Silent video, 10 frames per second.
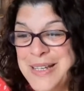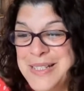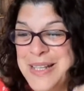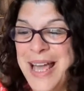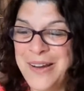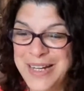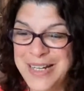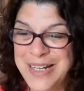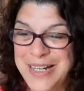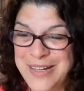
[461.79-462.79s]
So that
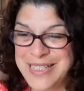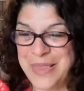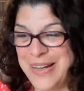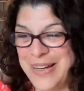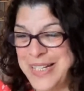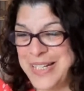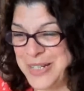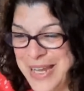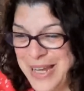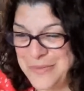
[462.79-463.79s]
kind of is something I
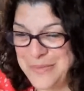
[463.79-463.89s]
do